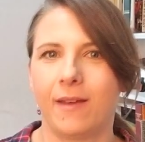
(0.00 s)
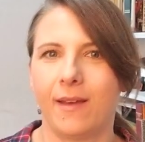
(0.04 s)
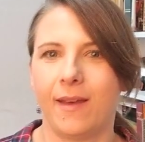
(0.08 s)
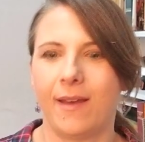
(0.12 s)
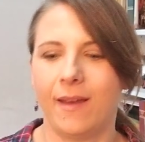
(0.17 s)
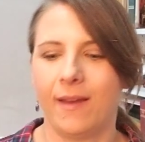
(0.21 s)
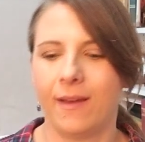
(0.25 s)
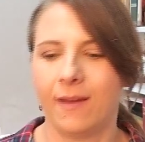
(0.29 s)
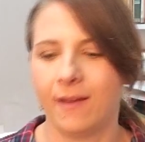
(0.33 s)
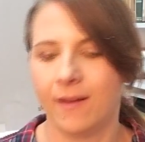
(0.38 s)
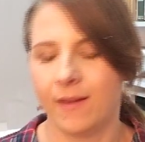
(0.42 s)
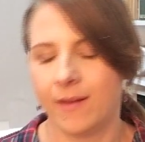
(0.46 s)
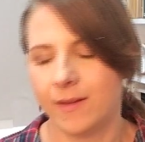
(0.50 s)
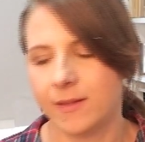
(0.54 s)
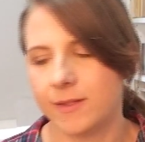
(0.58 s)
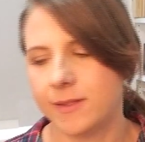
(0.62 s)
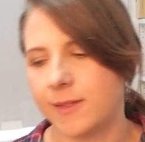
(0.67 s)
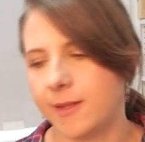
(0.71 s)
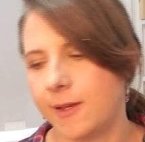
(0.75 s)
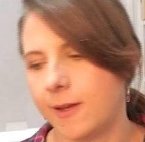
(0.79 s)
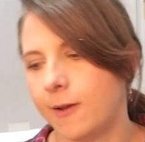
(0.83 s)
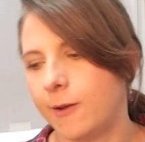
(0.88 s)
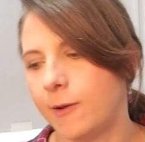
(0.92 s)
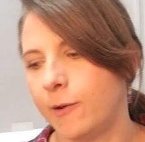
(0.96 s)
Okay,
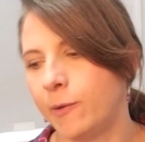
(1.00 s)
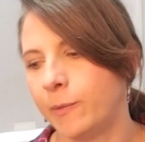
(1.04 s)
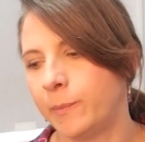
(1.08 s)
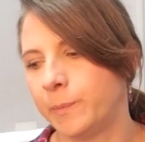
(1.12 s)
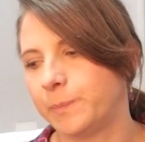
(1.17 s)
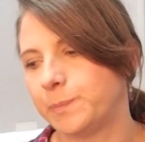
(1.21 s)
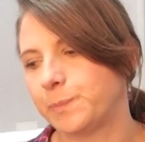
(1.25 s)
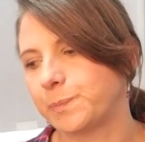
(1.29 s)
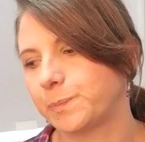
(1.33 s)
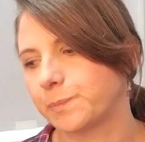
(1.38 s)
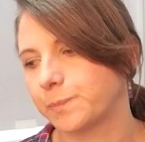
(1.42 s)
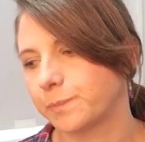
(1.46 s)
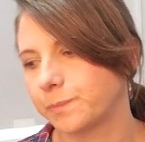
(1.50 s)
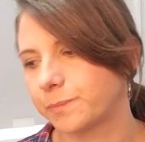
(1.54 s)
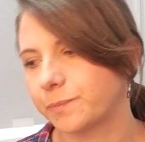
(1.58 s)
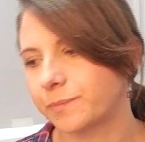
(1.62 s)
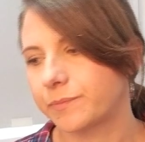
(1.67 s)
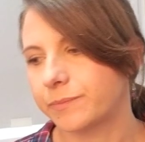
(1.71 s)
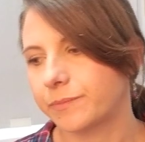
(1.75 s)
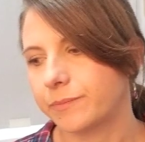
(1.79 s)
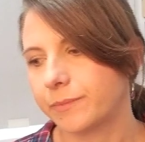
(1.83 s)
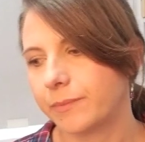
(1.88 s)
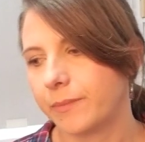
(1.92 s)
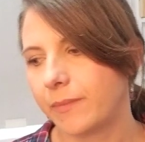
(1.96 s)
so
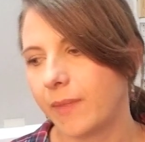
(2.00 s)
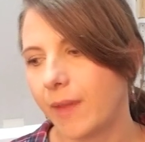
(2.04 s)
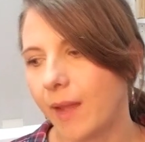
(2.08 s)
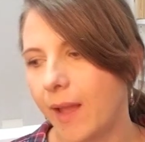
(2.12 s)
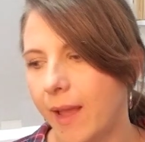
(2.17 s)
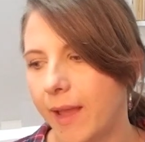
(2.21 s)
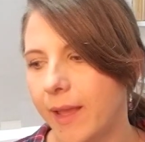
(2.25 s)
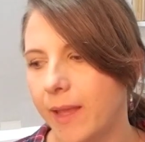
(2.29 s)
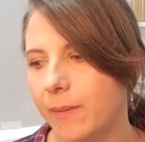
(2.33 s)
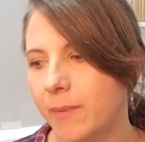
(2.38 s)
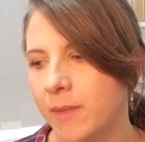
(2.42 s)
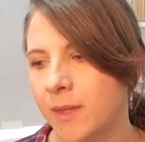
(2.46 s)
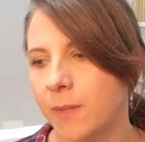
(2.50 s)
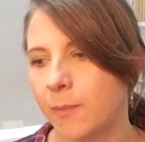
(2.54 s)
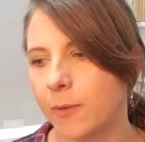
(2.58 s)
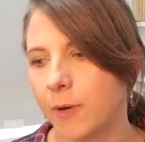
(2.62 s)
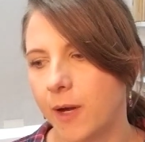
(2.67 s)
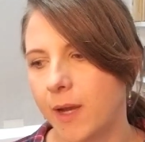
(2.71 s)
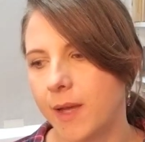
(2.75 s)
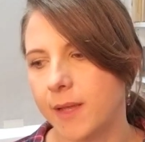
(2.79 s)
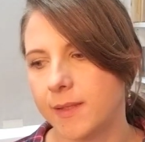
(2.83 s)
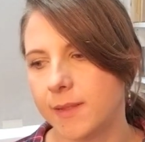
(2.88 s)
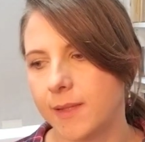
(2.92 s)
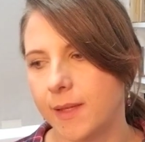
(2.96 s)
I am
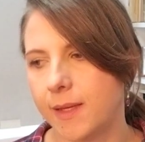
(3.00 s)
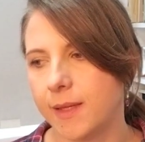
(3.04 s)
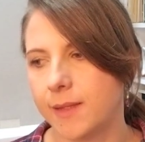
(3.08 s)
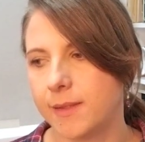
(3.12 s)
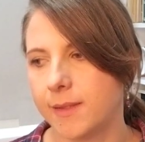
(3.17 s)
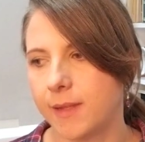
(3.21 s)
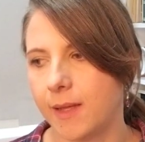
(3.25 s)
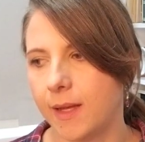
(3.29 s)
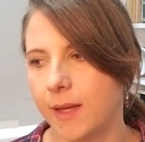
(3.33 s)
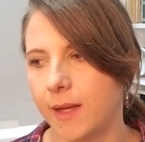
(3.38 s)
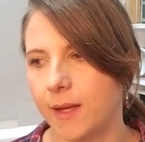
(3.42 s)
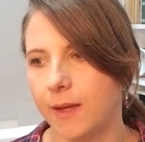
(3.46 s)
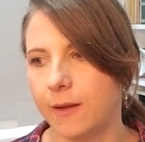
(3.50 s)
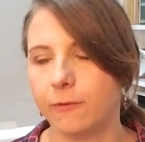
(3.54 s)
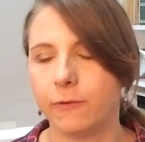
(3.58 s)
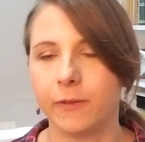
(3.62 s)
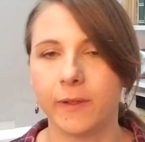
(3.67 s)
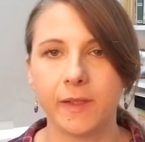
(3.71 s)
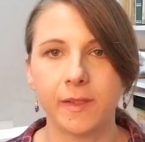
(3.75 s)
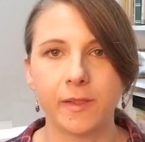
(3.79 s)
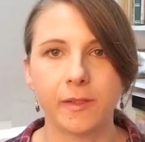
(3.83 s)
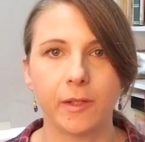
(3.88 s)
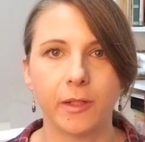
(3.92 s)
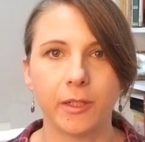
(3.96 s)
in the process
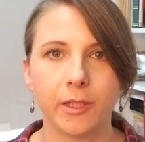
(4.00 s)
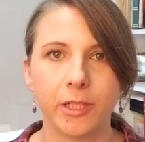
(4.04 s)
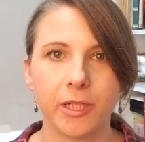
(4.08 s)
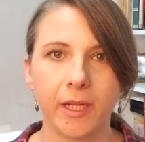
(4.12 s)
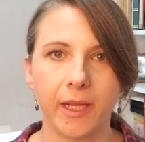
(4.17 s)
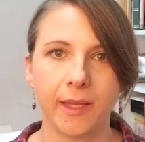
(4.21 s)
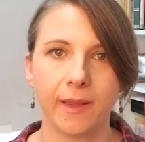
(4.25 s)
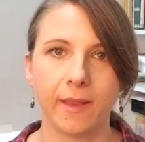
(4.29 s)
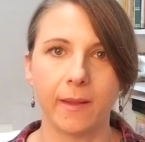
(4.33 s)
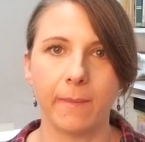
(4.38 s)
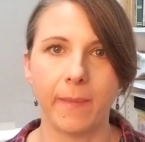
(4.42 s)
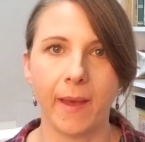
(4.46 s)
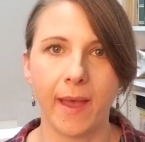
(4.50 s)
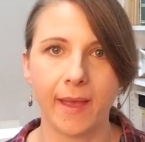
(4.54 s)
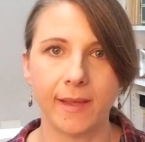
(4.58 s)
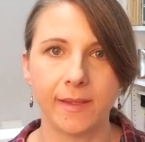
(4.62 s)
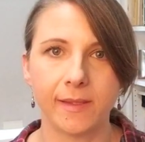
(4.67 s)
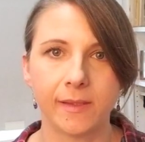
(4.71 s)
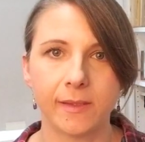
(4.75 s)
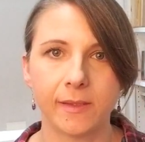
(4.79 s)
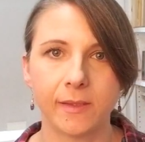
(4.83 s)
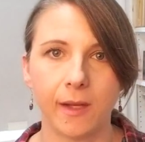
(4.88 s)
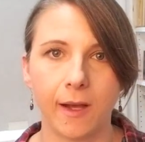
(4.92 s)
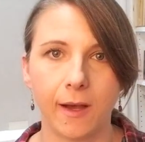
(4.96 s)
of researching the
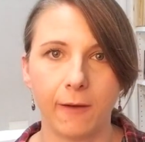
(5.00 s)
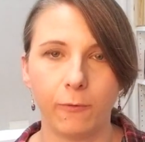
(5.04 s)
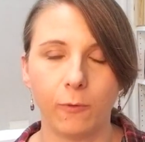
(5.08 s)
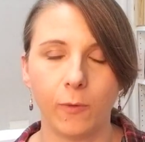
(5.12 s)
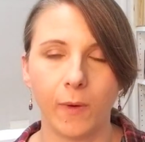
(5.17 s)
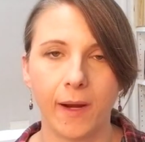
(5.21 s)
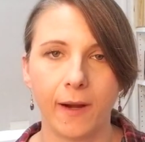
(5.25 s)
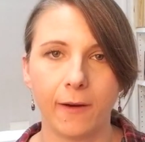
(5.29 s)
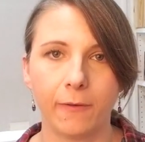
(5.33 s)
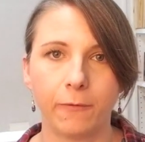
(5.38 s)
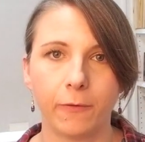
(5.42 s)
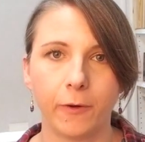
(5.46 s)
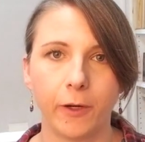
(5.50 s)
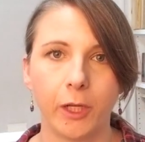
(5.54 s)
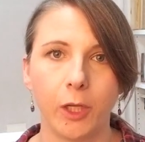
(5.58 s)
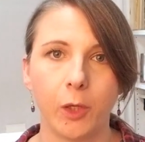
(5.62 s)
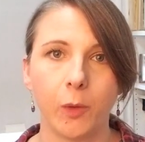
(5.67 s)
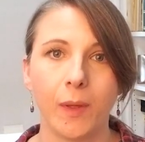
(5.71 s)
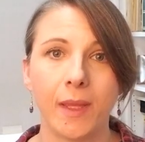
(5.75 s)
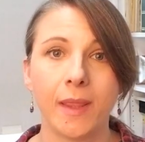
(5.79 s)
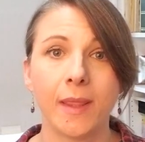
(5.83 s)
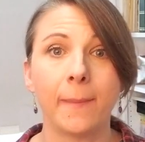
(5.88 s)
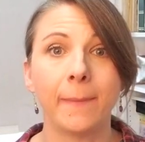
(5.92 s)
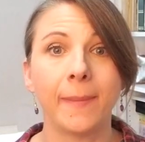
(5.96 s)
best software
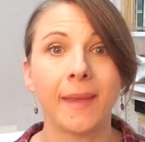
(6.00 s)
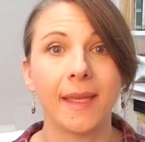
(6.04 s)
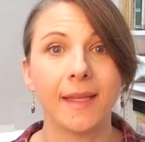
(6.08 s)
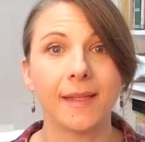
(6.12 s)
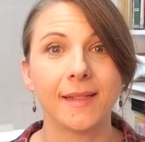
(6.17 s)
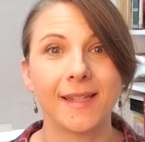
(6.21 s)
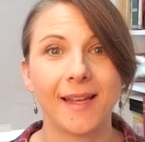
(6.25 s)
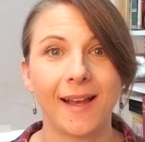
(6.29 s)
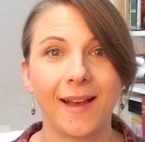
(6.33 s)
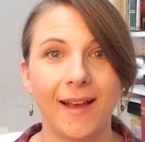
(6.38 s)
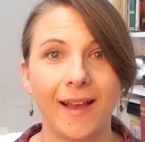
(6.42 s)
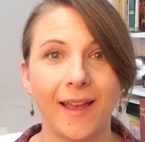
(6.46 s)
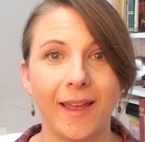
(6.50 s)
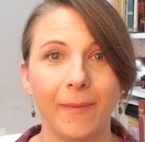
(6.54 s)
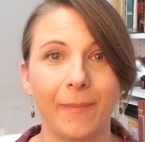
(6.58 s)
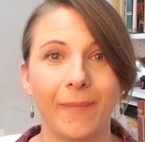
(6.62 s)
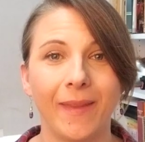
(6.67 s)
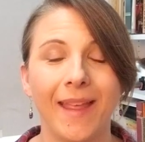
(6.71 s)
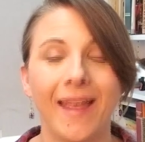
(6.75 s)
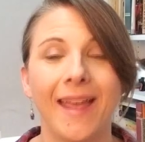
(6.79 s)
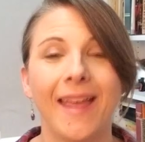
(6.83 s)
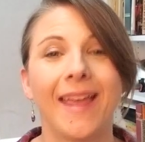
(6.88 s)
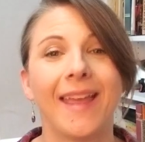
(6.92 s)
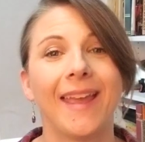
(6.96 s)
for you. In the
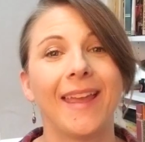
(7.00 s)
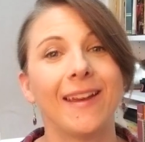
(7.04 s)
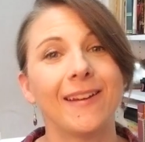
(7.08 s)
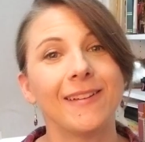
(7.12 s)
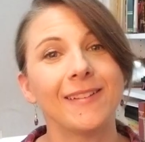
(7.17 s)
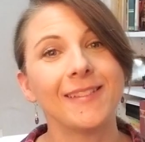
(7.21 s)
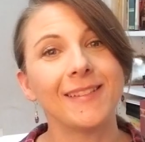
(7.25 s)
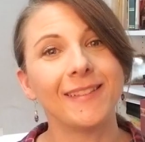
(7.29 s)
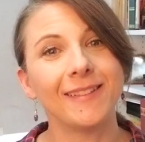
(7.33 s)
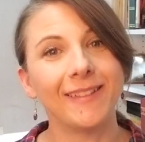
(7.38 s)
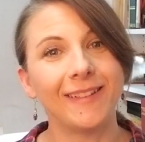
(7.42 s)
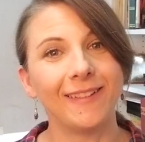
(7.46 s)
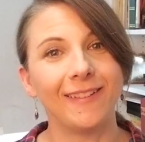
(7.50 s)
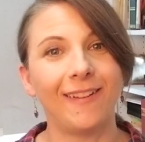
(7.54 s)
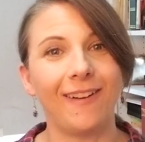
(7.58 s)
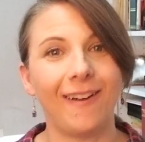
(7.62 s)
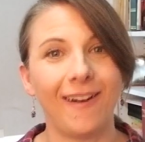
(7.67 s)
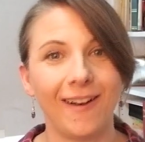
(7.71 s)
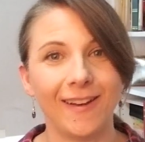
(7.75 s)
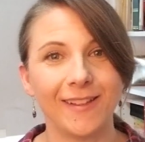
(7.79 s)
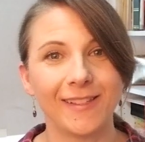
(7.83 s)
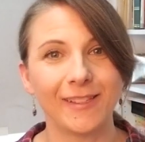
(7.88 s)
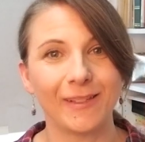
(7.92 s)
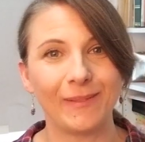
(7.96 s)
meantime, here's a
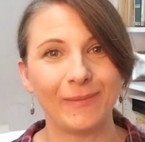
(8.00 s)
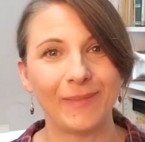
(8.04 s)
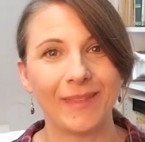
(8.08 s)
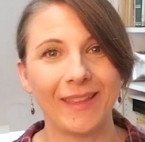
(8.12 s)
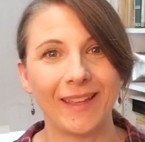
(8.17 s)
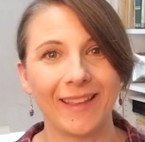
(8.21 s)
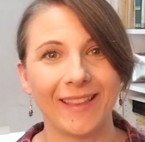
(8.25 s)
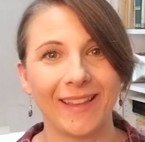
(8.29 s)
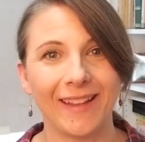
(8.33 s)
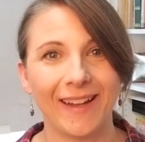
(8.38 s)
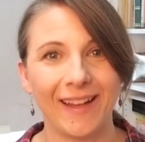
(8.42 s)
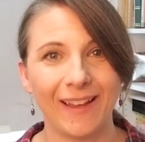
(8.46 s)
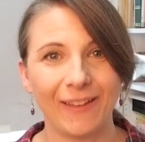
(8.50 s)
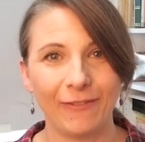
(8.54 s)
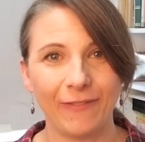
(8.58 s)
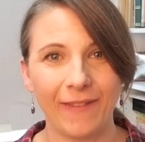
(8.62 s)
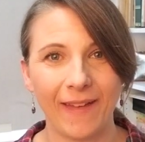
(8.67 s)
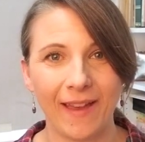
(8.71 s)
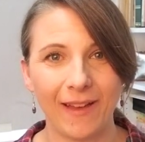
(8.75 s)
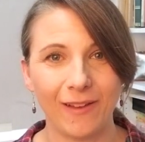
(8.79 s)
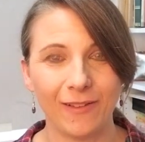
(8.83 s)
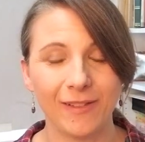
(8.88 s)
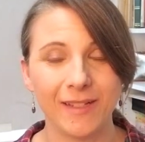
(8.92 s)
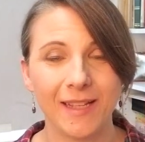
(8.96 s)
little awesome thing that
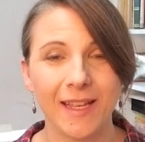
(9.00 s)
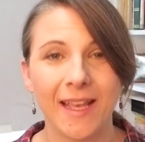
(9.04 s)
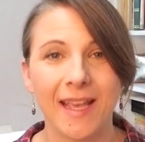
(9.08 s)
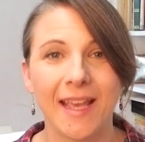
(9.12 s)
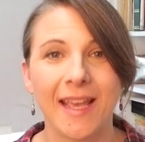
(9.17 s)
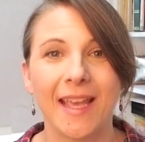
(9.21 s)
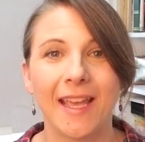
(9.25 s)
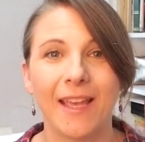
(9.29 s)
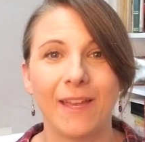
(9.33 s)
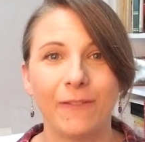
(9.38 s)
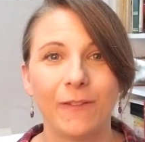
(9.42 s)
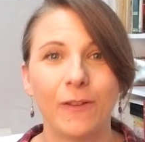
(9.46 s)
I found.